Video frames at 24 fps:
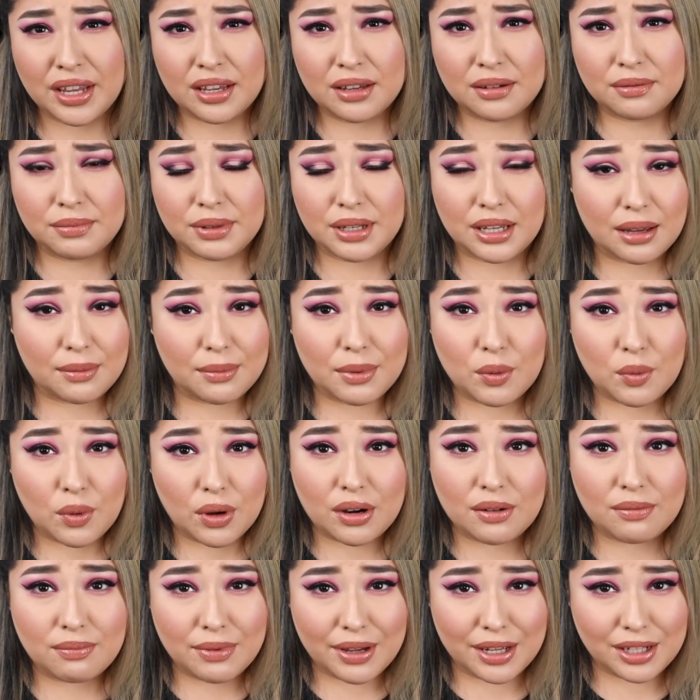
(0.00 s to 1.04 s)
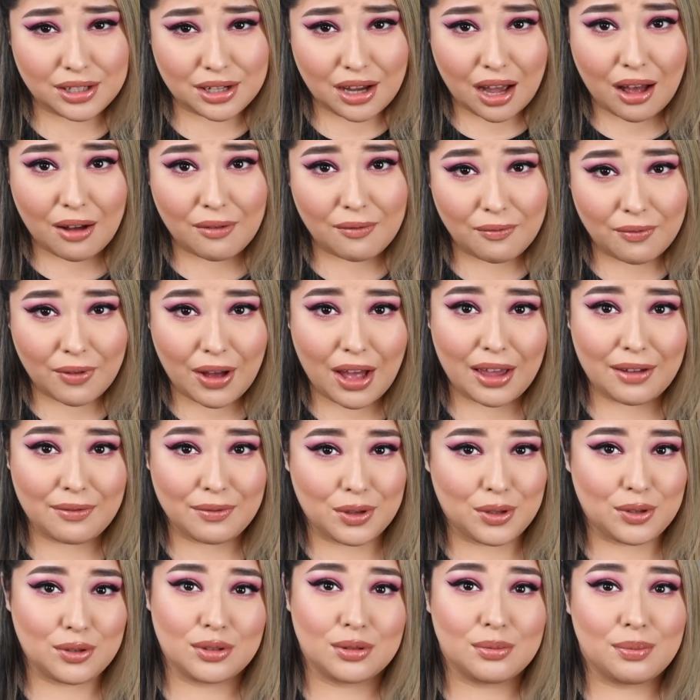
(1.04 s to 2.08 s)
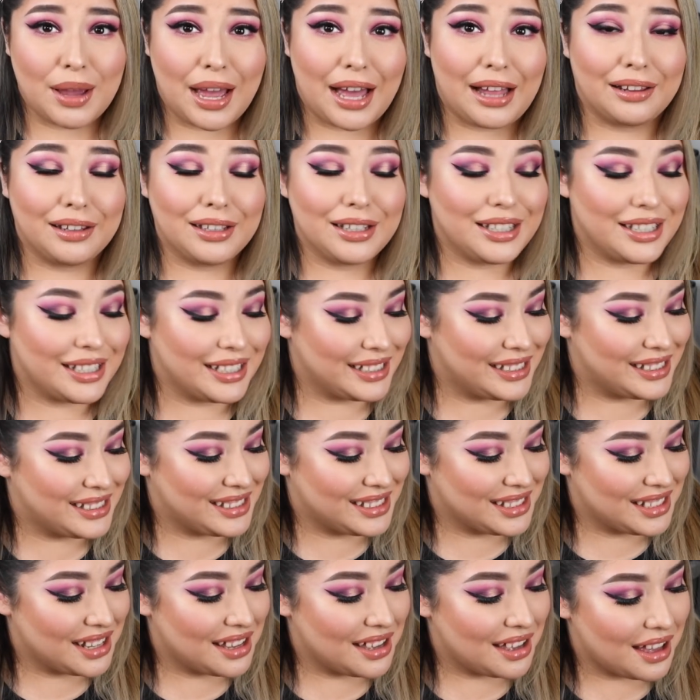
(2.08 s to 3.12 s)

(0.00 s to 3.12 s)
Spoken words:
becoming one of my top 5 used palettes.